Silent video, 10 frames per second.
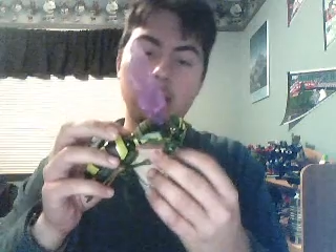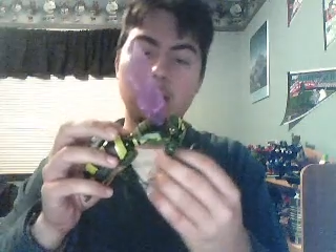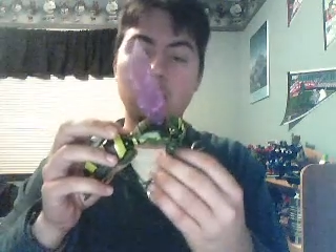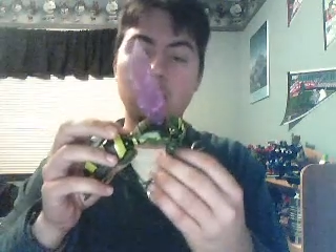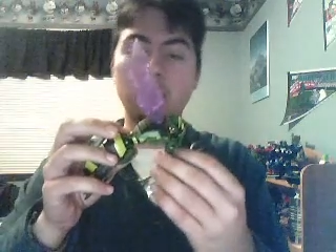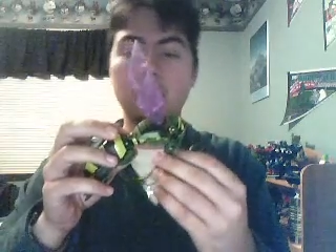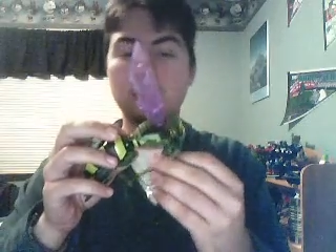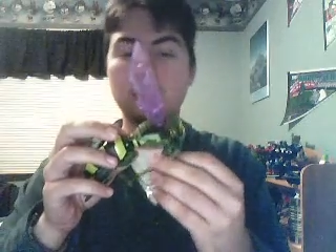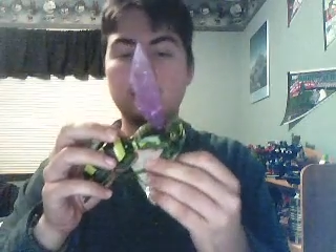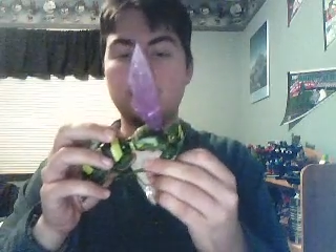He will be
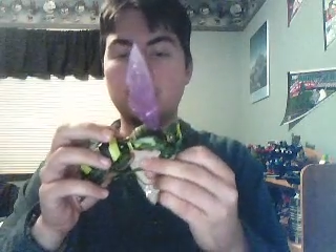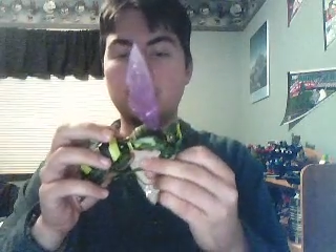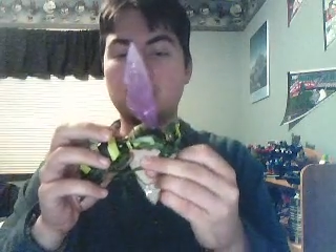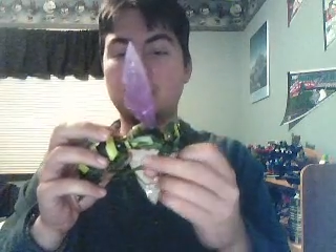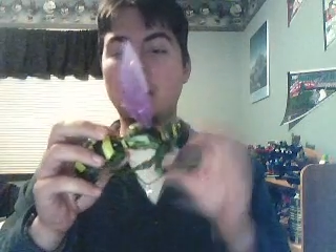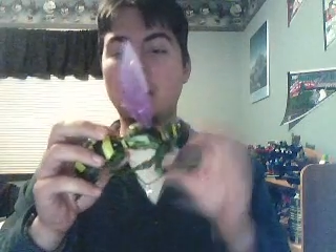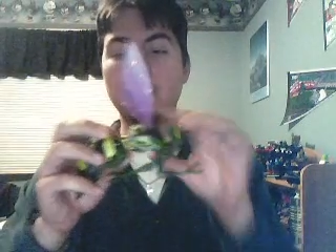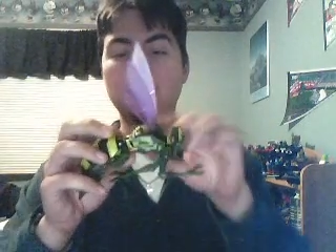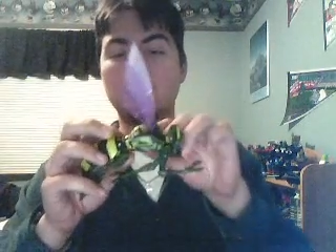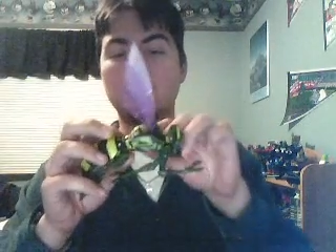
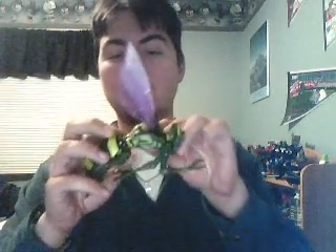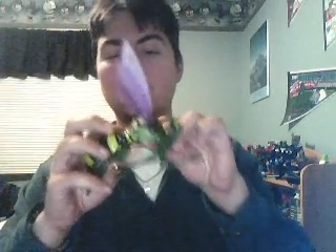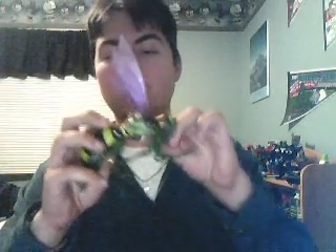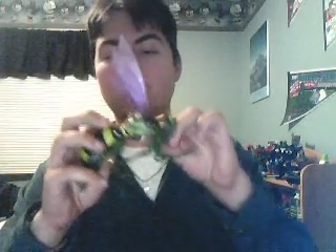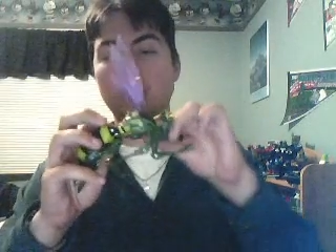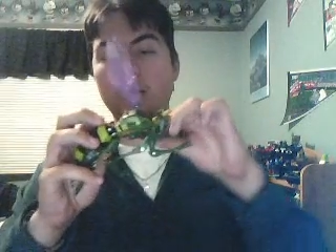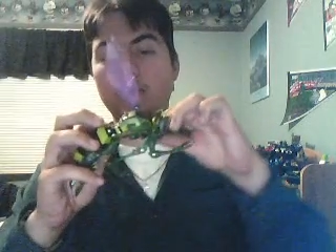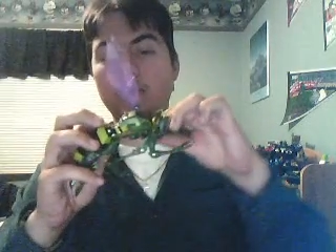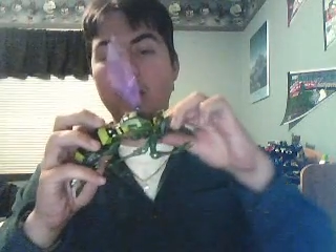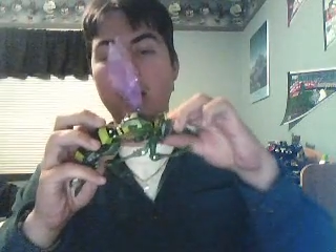experimented on
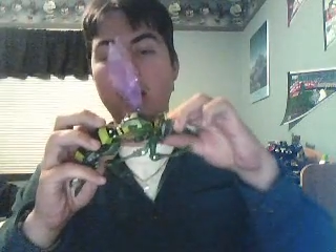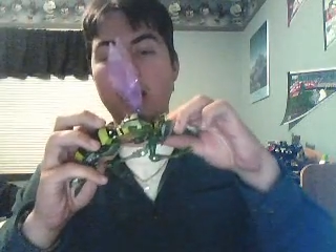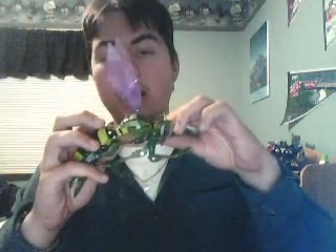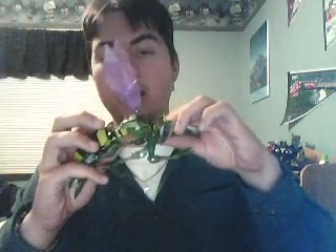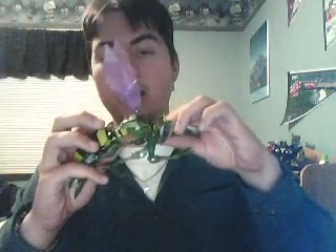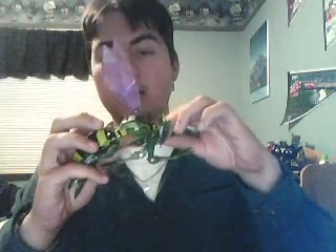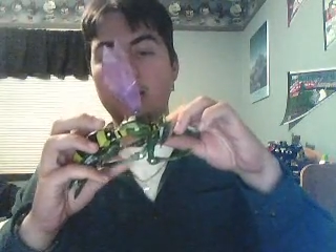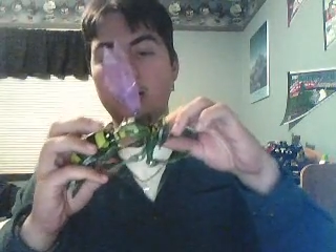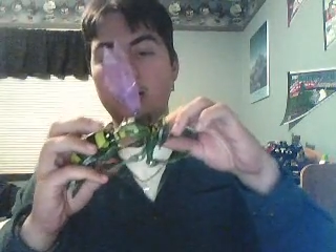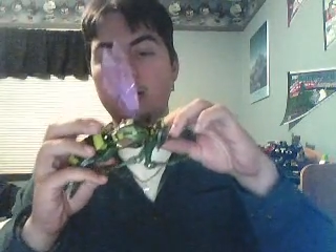by
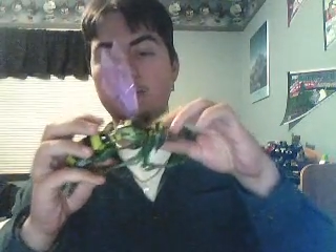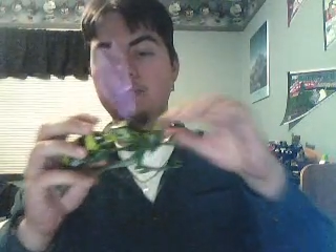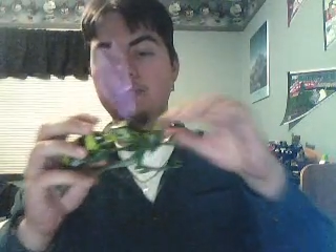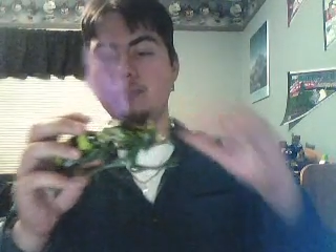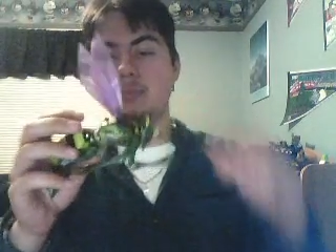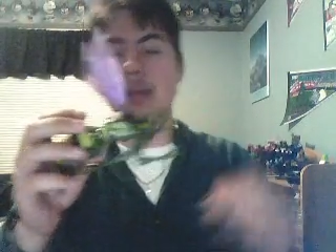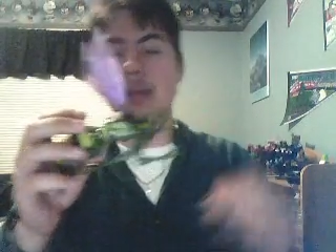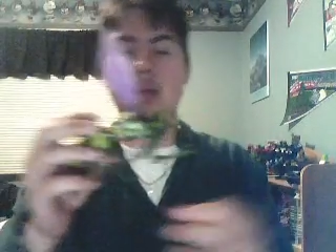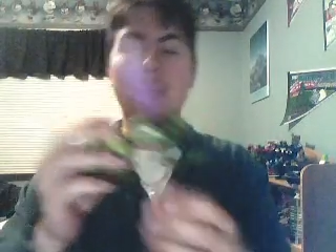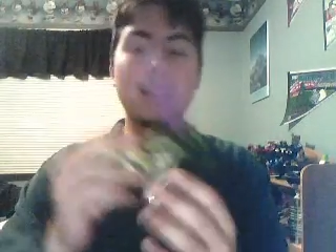
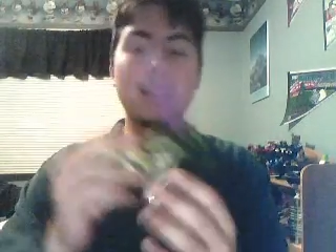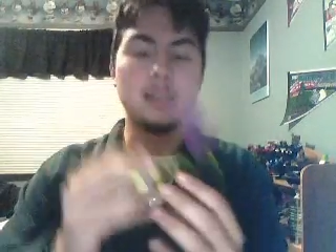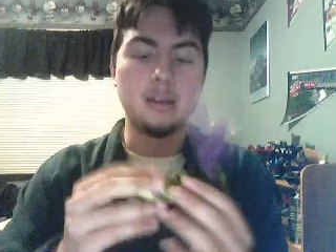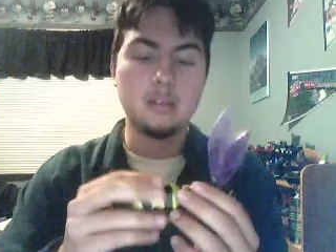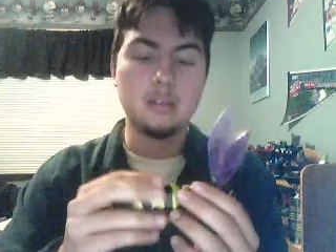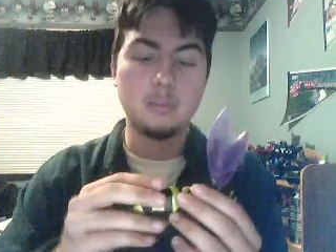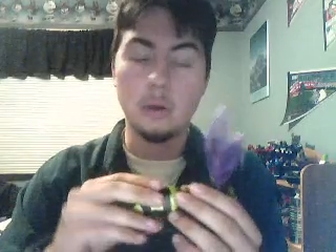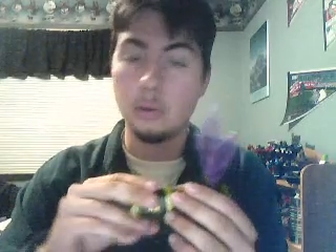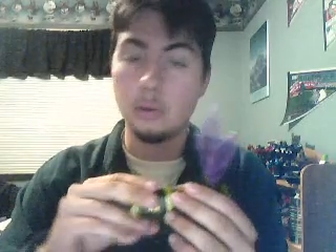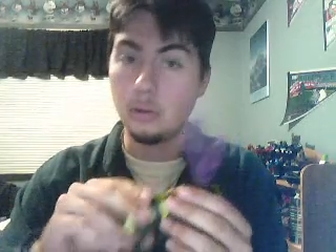Black Arachnia.
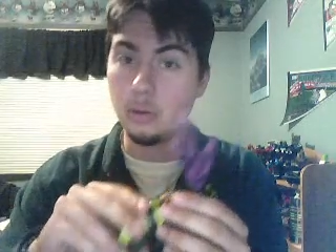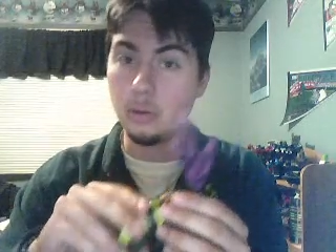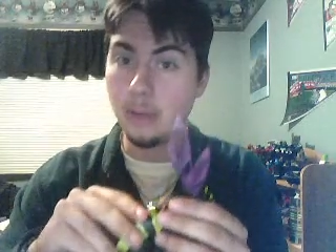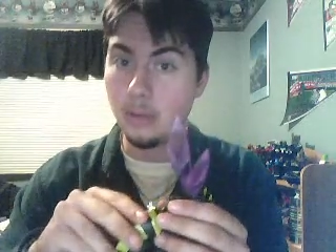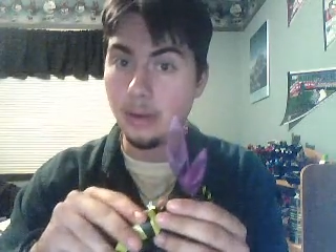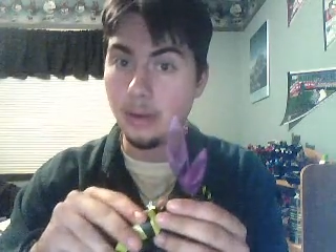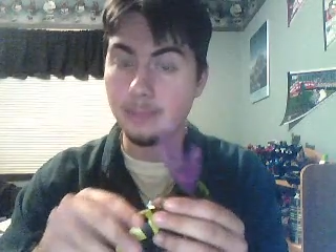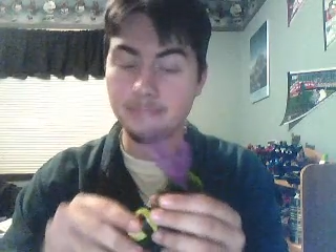Spoiler alert, by the way.